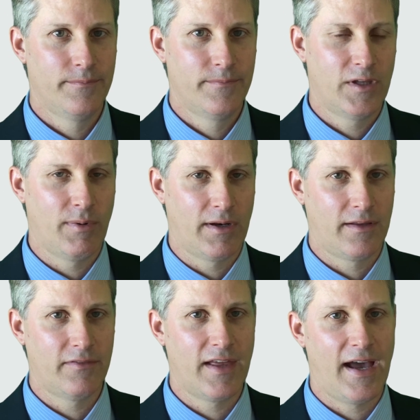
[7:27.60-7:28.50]
you want to
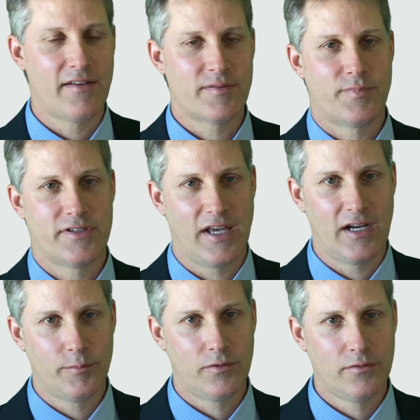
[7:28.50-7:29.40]
leave the house
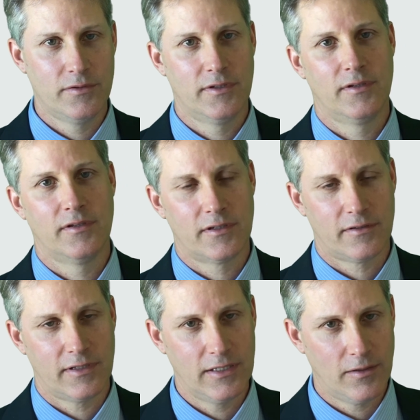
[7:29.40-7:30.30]
presentable,
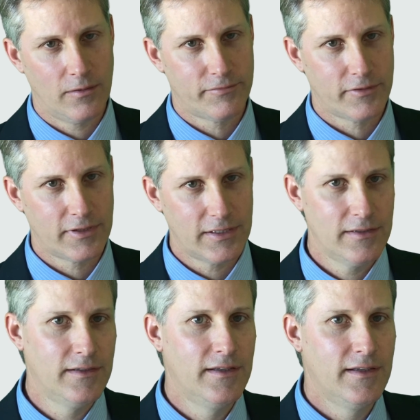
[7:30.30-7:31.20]
clean, hopefully
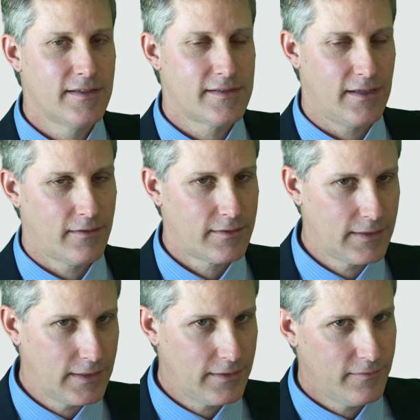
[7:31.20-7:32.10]
still
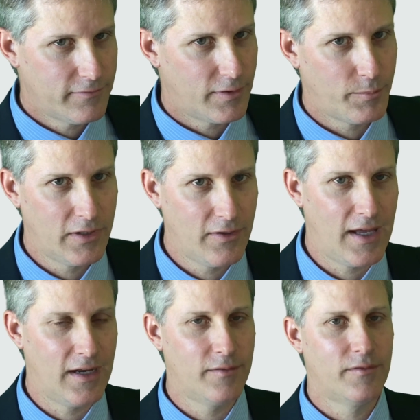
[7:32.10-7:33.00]
clean from when you had
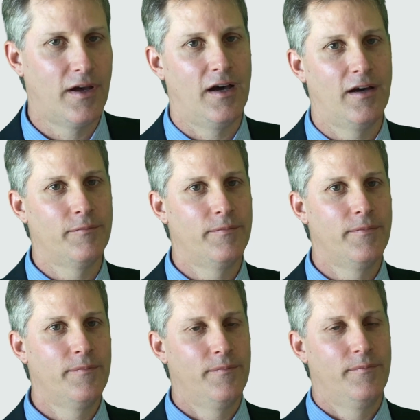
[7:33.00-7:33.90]
it
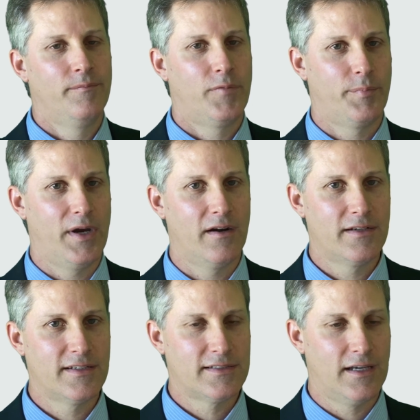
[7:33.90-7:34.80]
prepared to
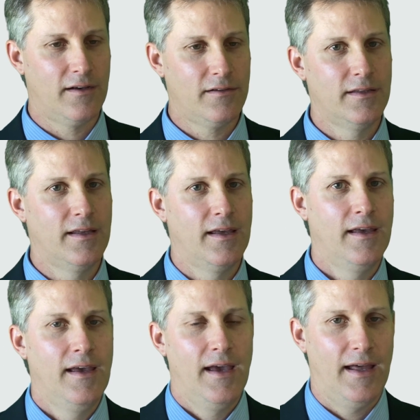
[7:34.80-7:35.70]
sell.
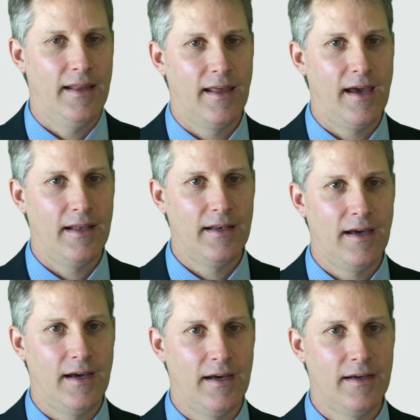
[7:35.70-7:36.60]
And then
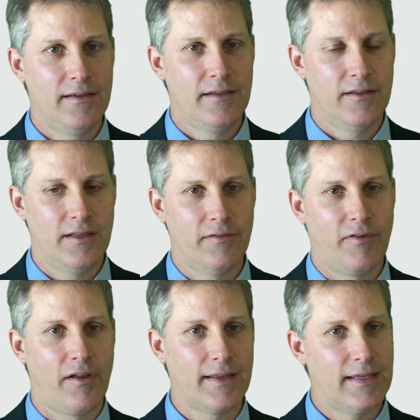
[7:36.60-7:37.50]
you leave all
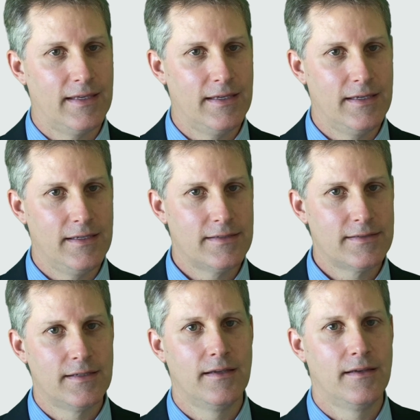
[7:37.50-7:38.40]
the keys,
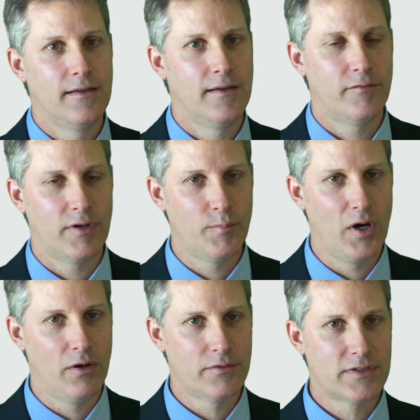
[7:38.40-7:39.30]

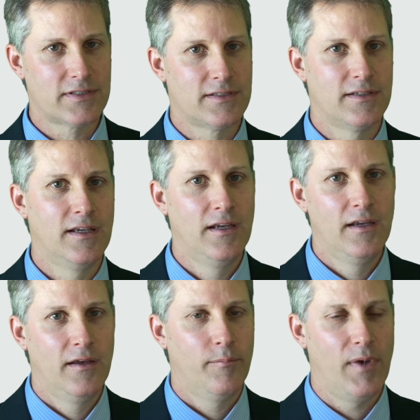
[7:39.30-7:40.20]
remotes,
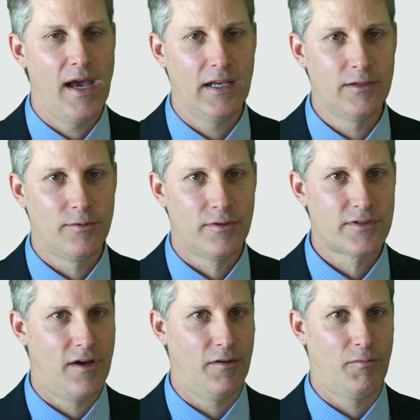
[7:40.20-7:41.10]
manuals
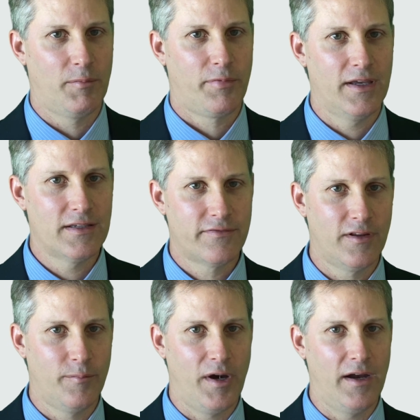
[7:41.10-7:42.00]
all in one place for the
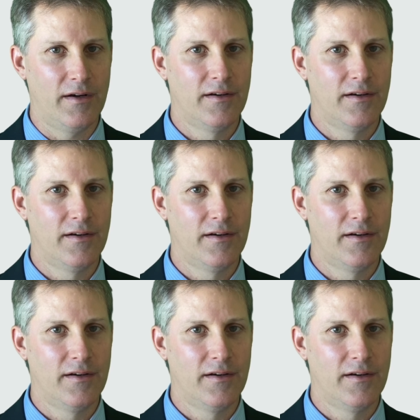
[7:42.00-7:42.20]
buyer,